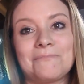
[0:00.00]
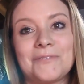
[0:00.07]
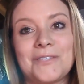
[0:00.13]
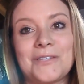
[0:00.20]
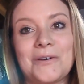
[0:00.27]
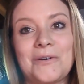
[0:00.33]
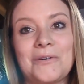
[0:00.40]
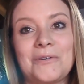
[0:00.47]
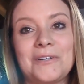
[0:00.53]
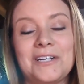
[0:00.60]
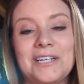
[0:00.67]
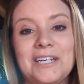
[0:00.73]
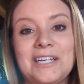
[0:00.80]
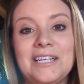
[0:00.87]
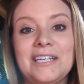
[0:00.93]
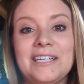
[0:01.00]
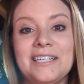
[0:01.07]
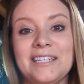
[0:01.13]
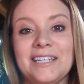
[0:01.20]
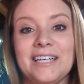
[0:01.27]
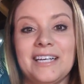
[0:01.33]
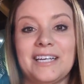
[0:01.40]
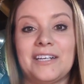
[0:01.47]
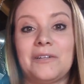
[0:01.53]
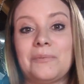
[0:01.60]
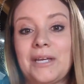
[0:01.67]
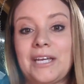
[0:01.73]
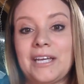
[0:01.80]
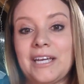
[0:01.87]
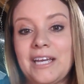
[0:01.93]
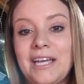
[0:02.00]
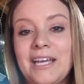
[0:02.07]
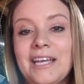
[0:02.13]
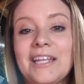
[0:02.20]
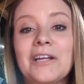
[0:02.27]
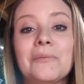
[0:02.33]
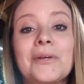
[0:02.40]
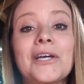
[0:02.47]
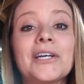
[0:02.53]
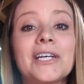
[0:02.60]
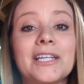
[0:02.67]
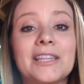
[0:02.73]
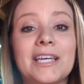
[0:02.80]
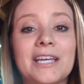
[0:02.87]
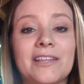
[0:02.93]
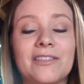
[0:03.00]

So it'll be a good